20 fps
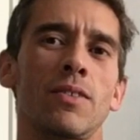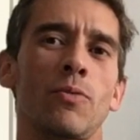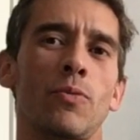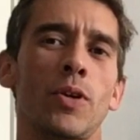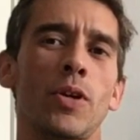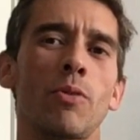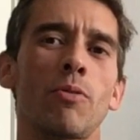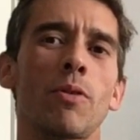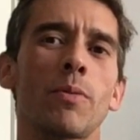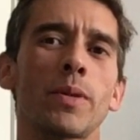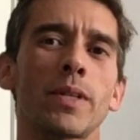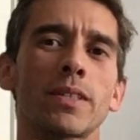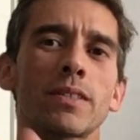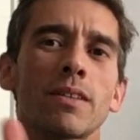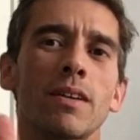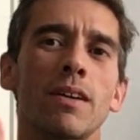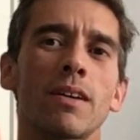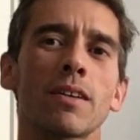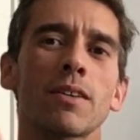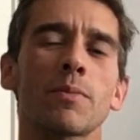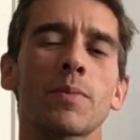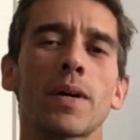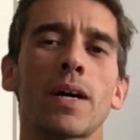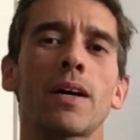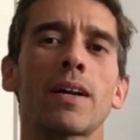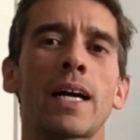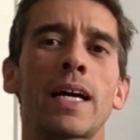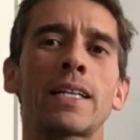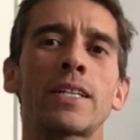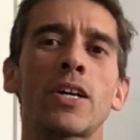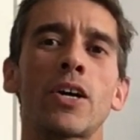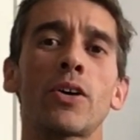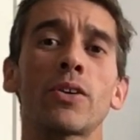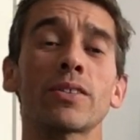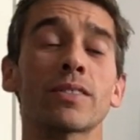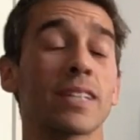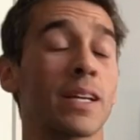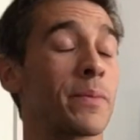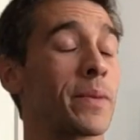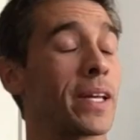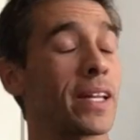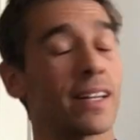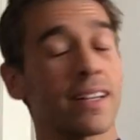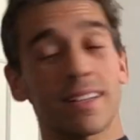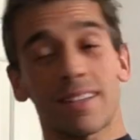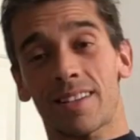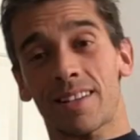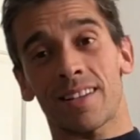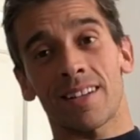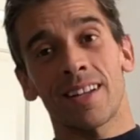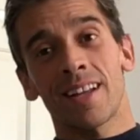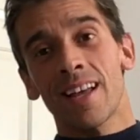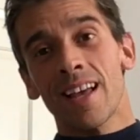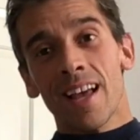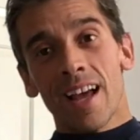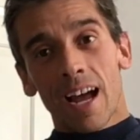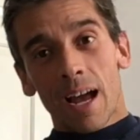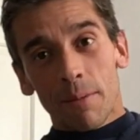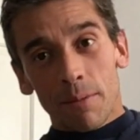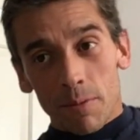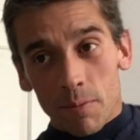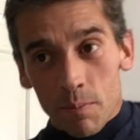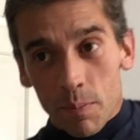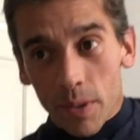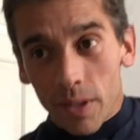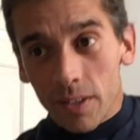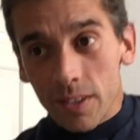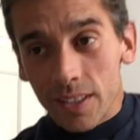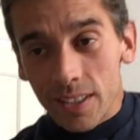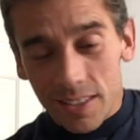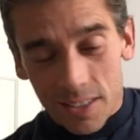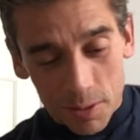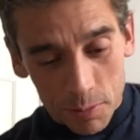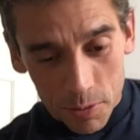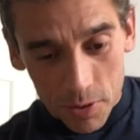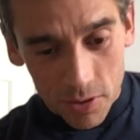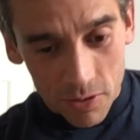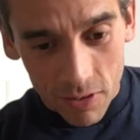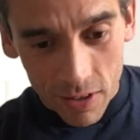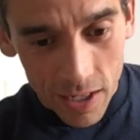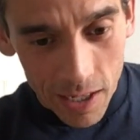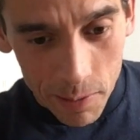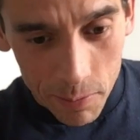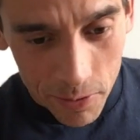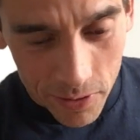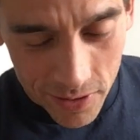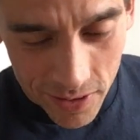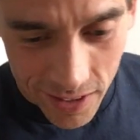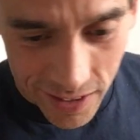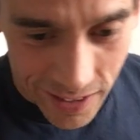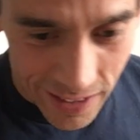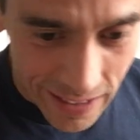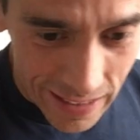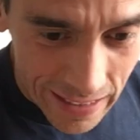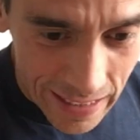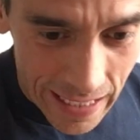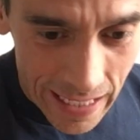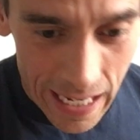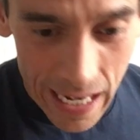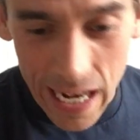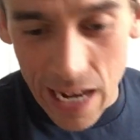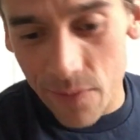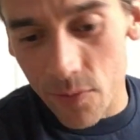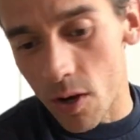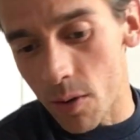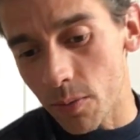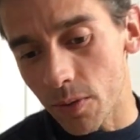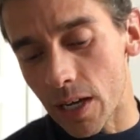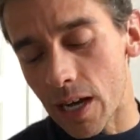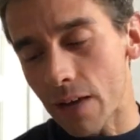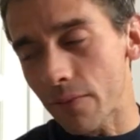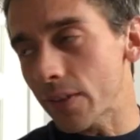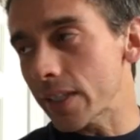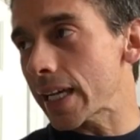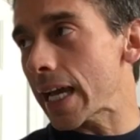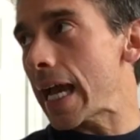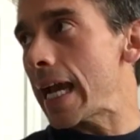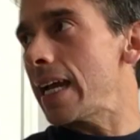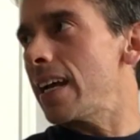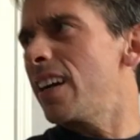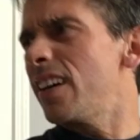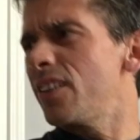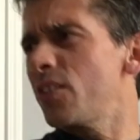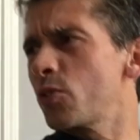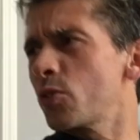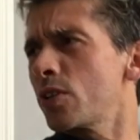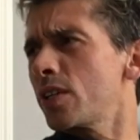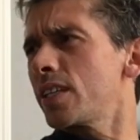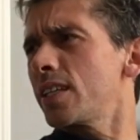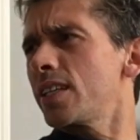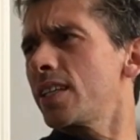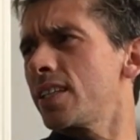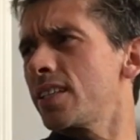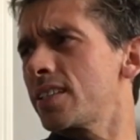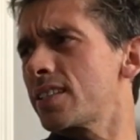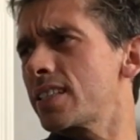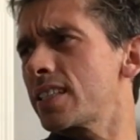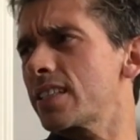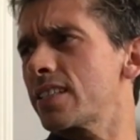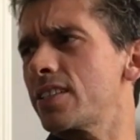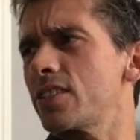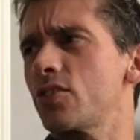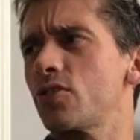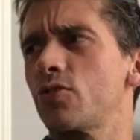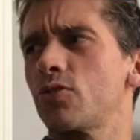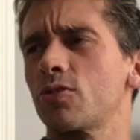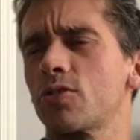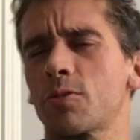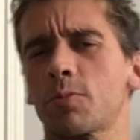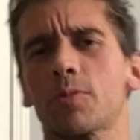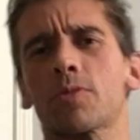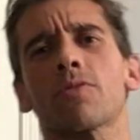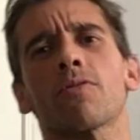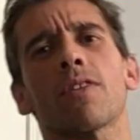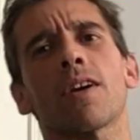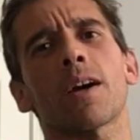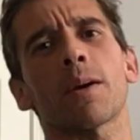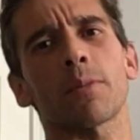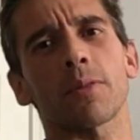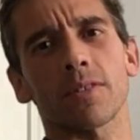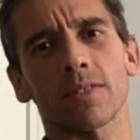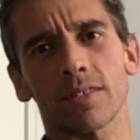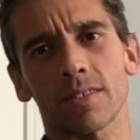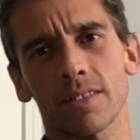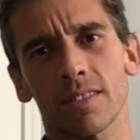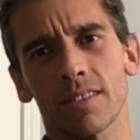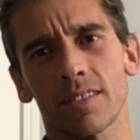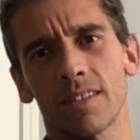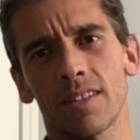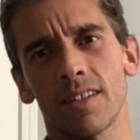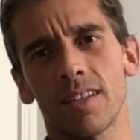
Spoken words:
What do you want me to talk about? I've been building subscribers on this thing. I have like 862 subscribers.